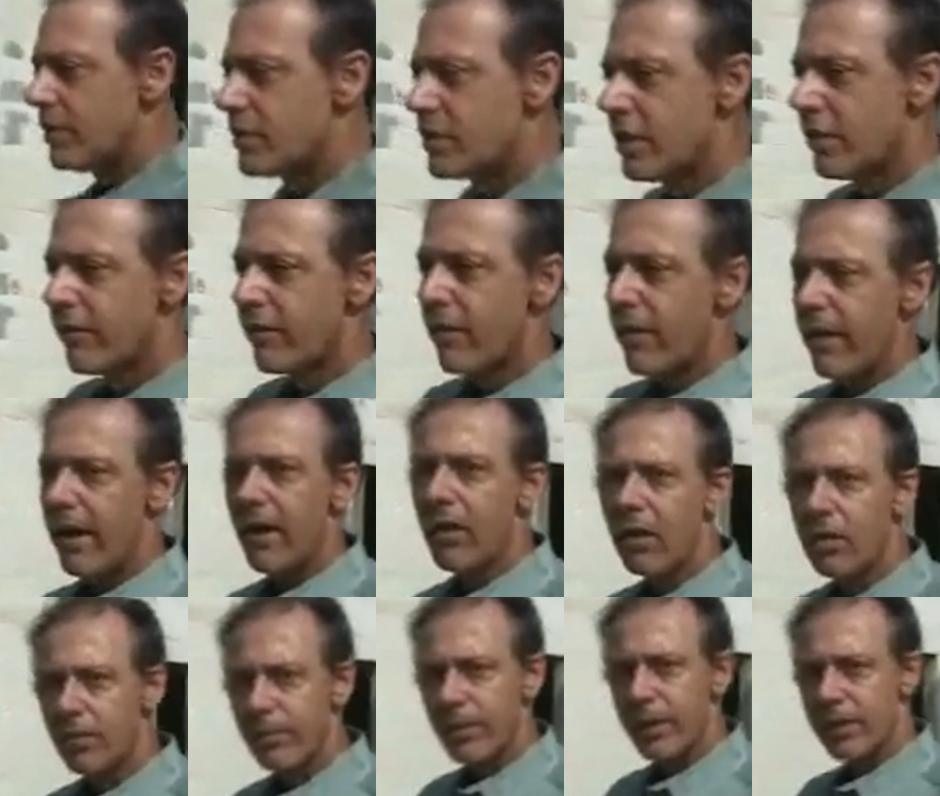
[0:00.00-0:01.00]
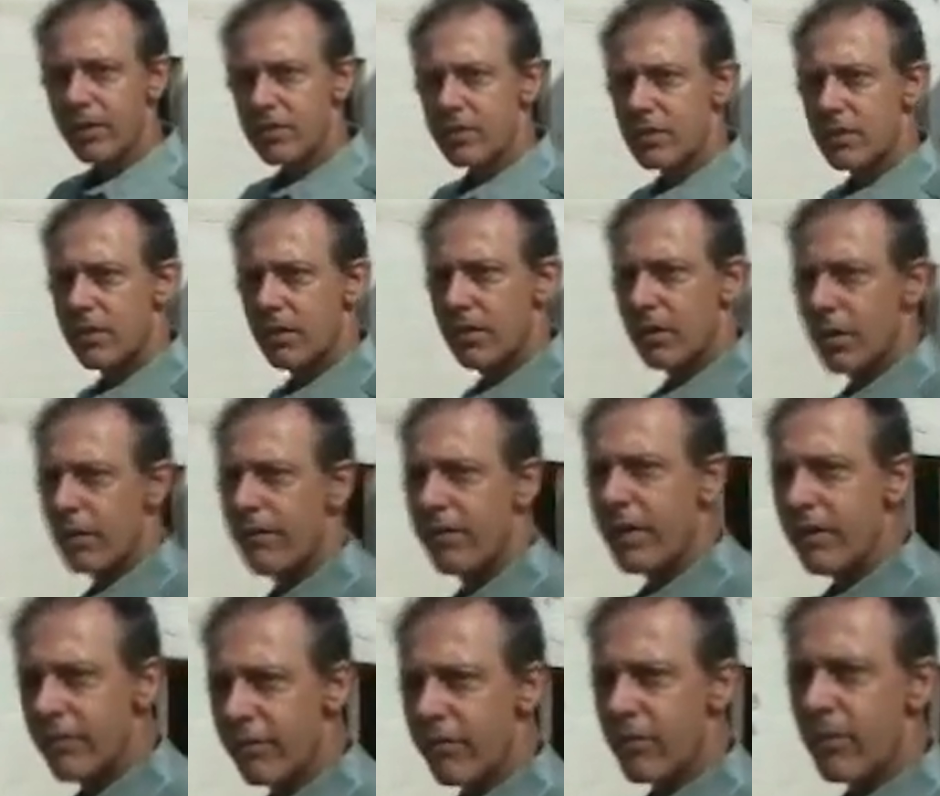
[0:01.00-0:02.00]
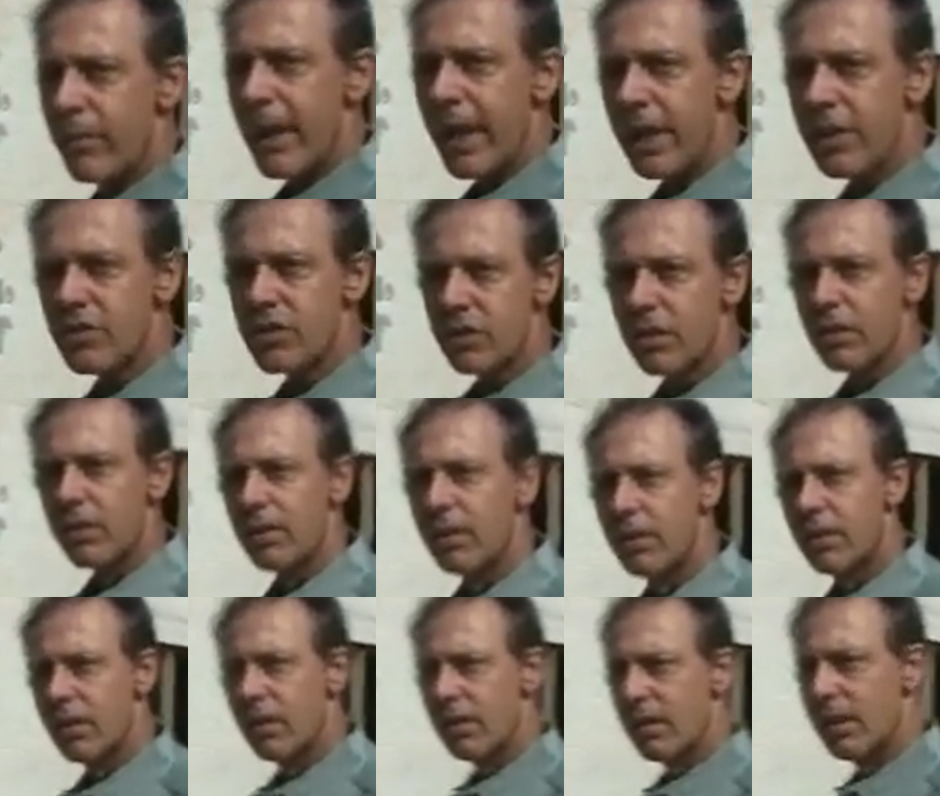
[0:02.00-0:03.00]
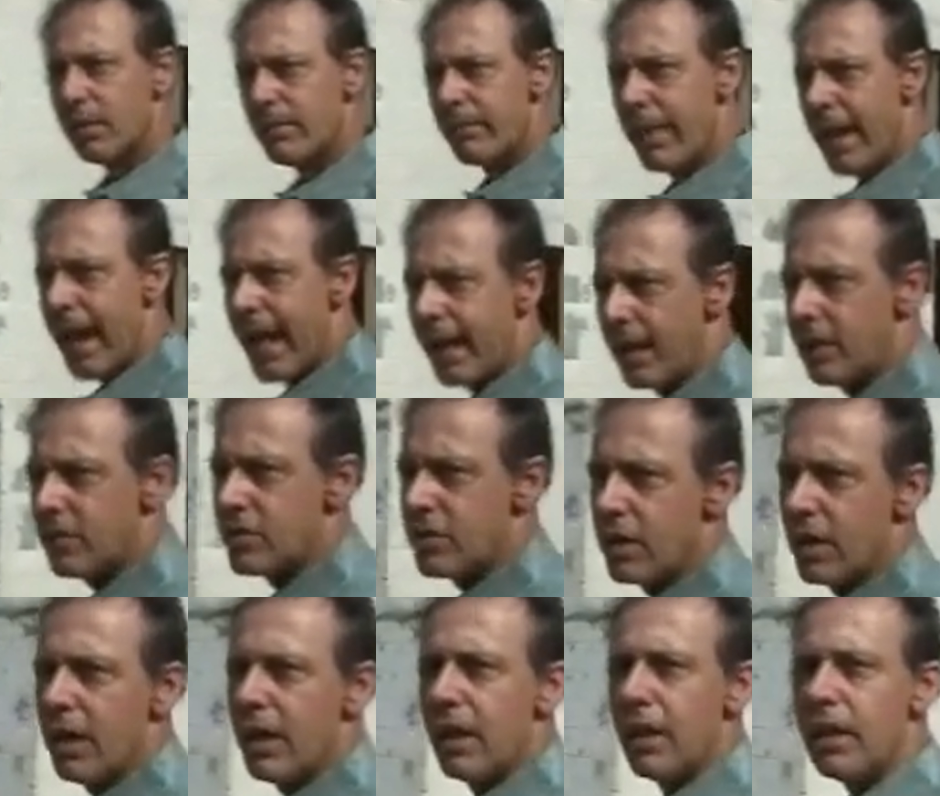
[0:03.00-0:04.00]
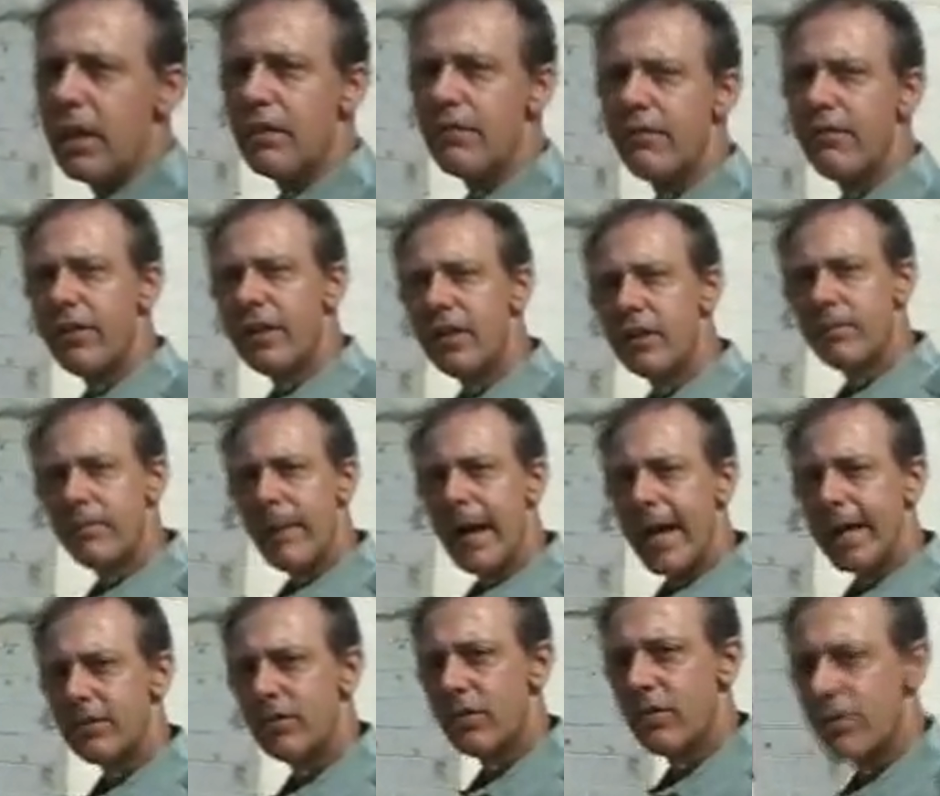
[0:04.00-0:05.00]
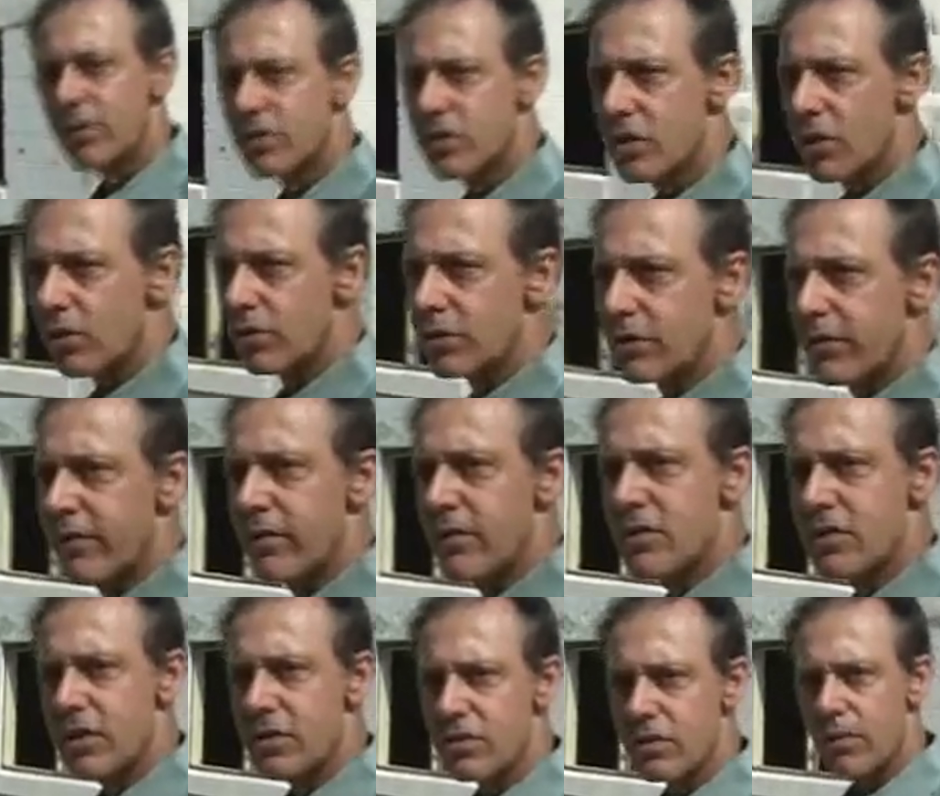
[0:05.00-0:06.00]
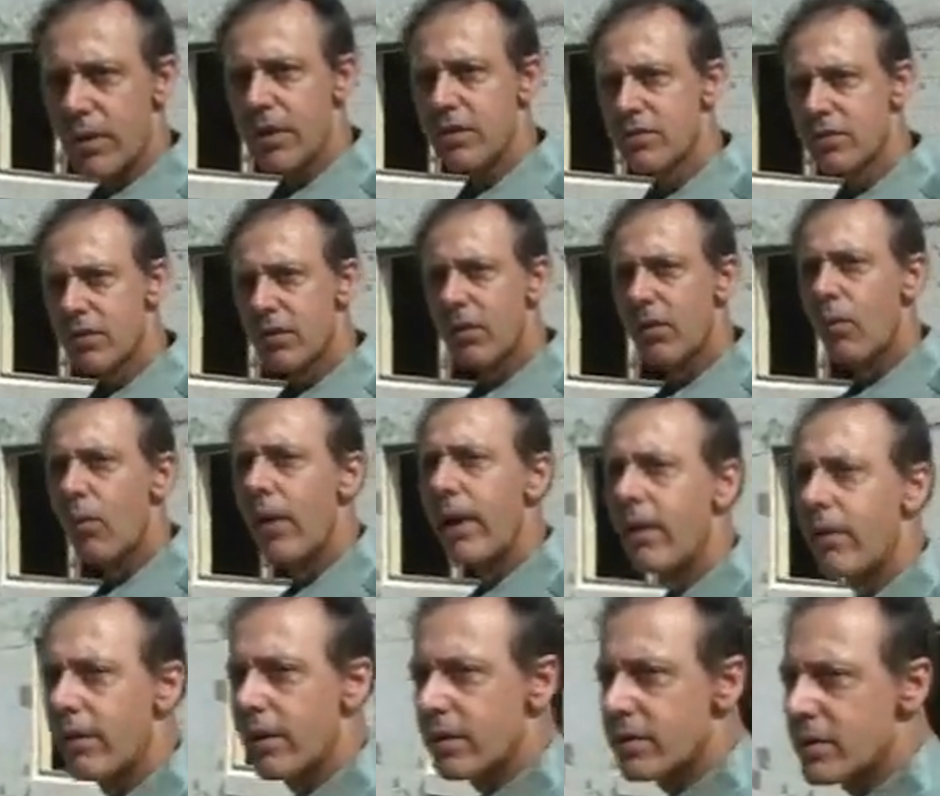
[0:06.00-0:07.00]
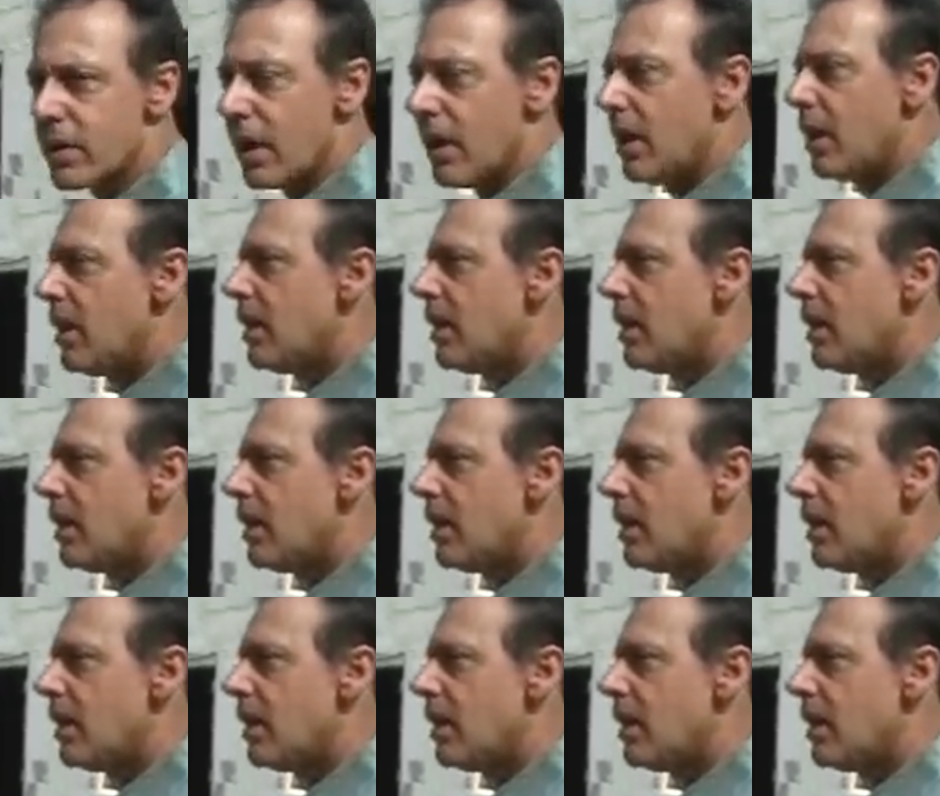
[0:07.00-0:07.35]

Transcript: these different elements of information and package it and feed it back to the soldier for situational awareness.